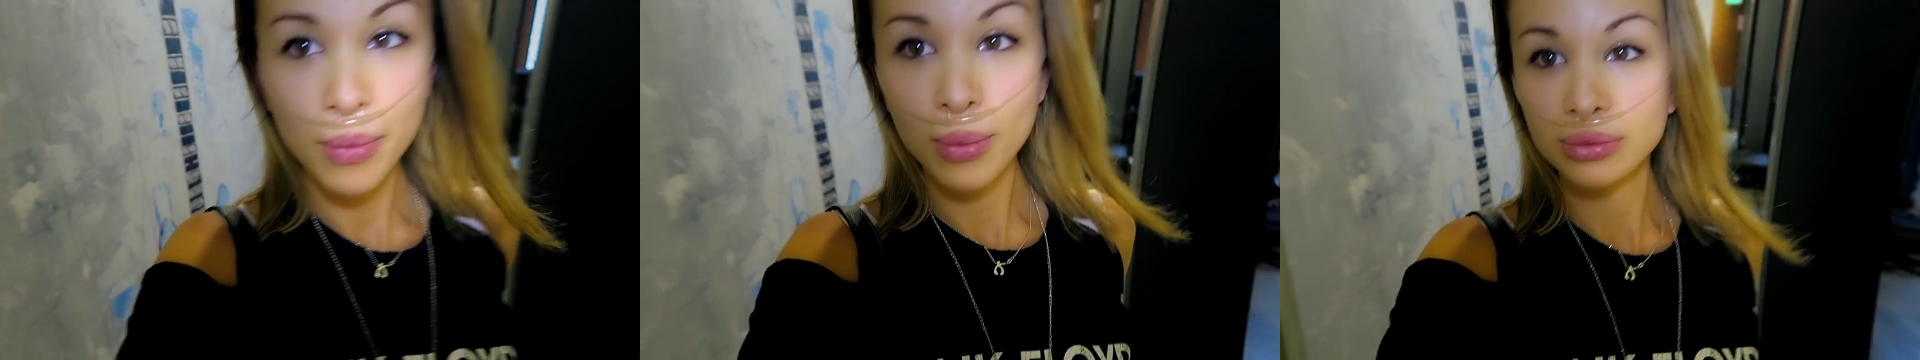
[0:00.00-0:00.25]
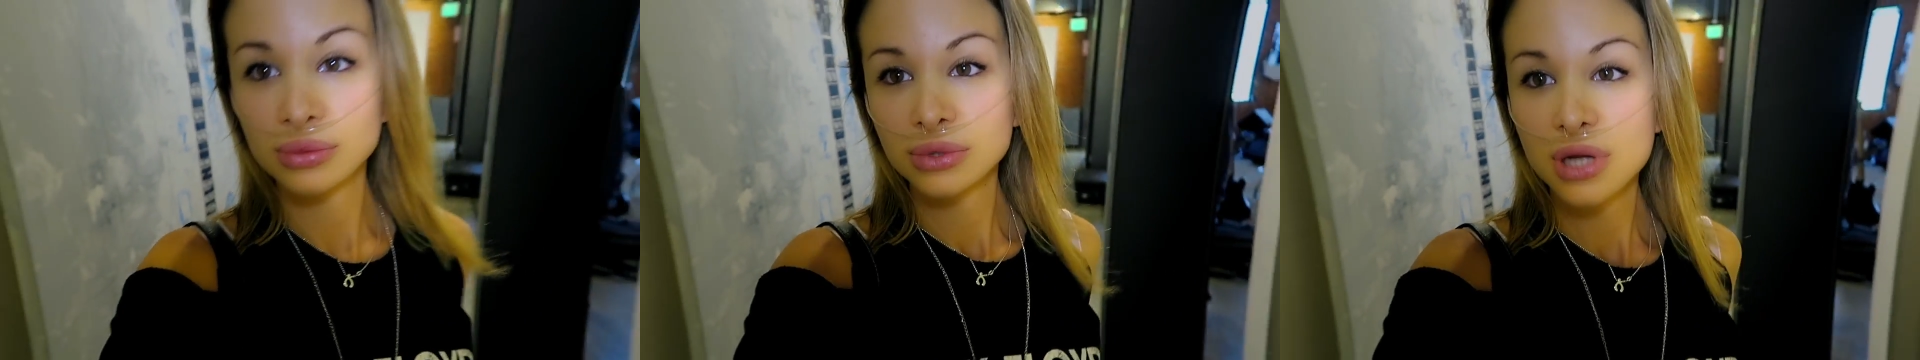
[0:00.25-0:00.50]

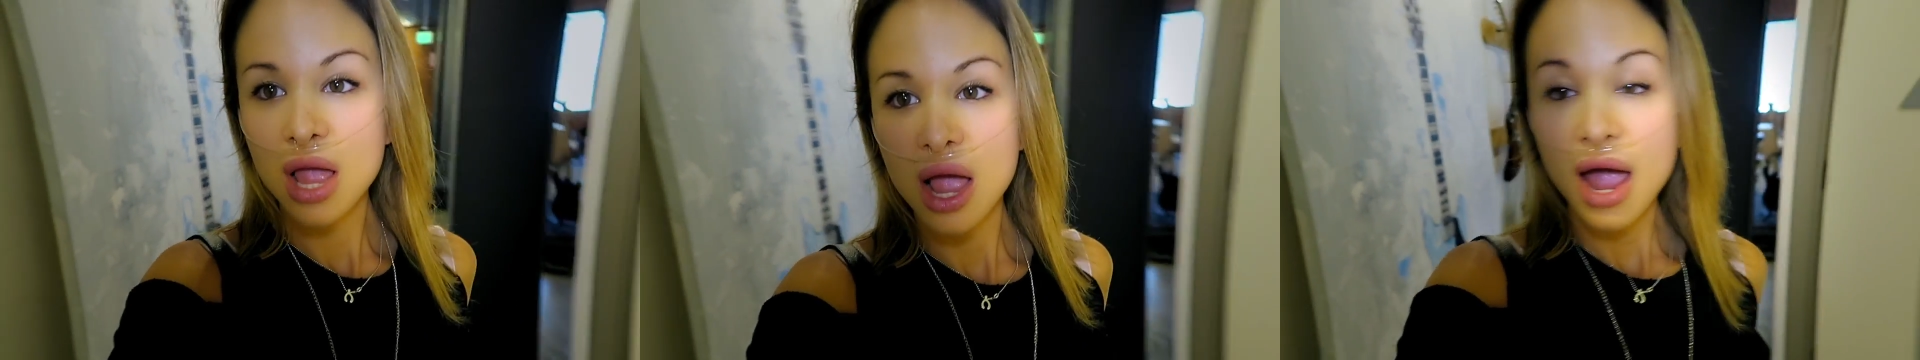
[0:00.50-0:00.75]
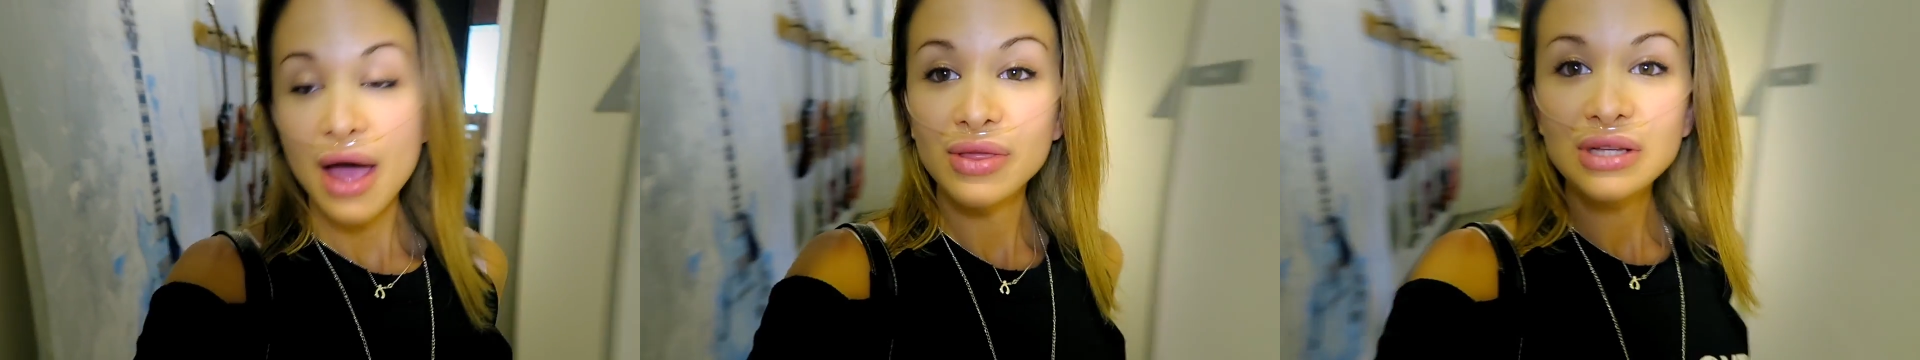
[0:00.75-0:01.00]

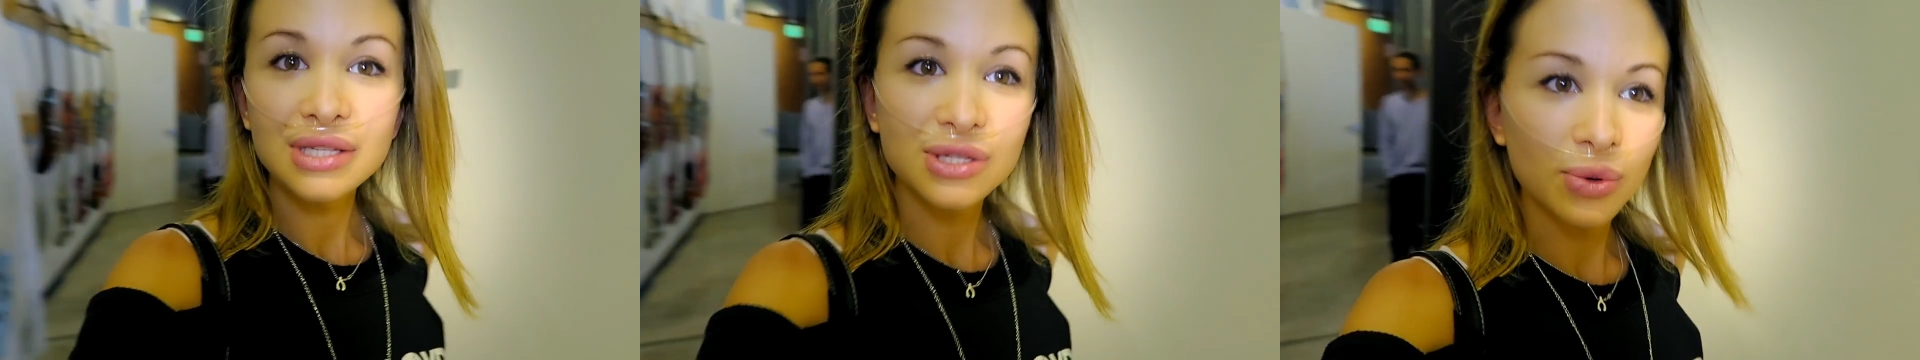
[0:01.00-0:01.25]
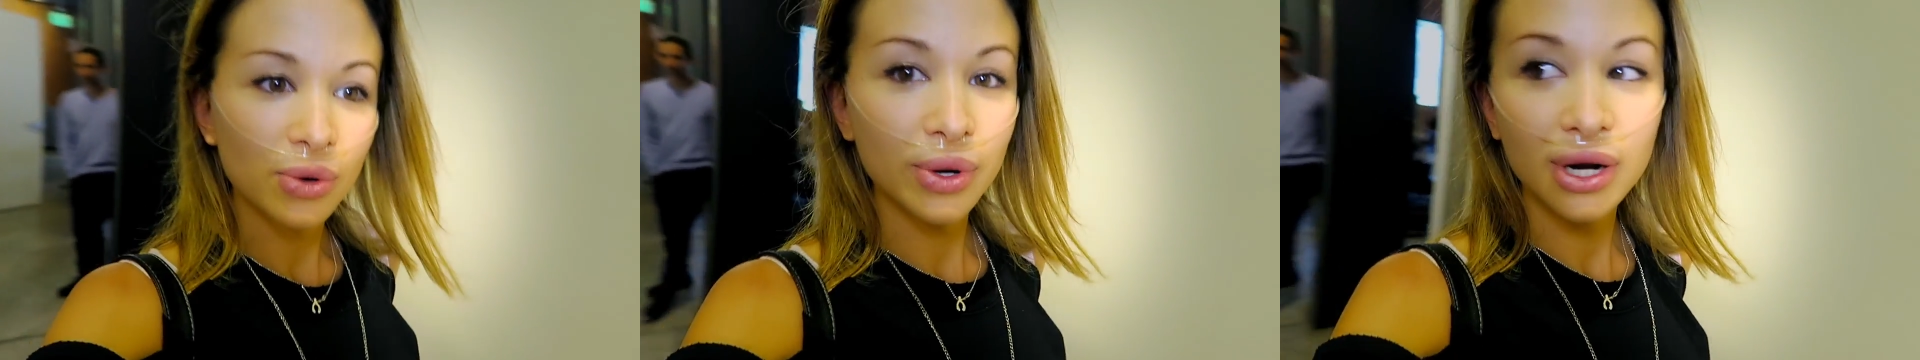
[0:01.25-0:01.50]
And this is
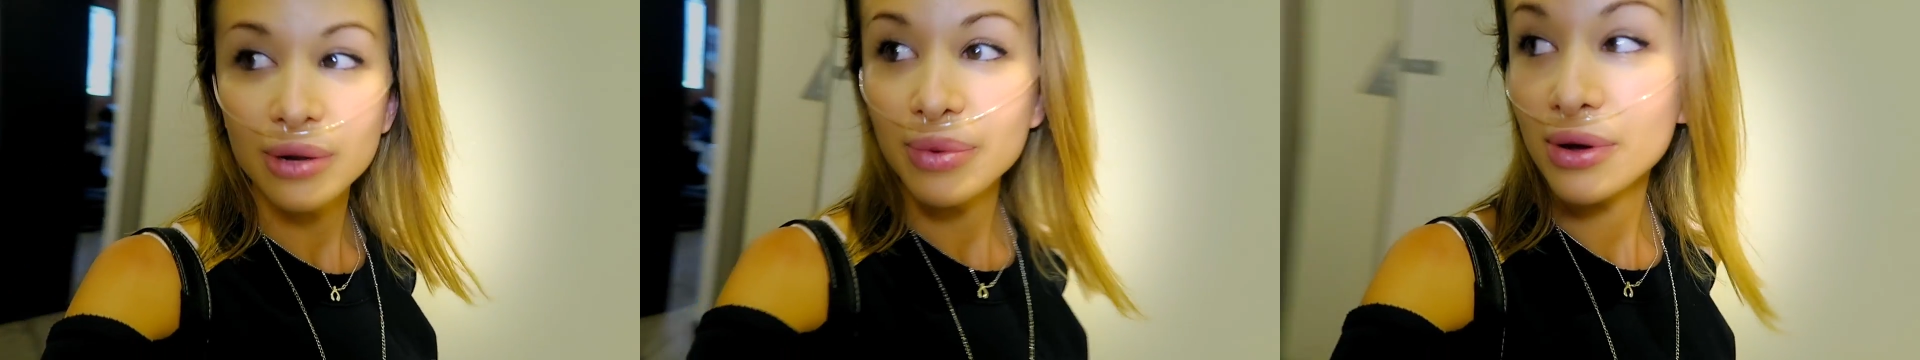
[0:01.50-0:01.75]
where we're gonna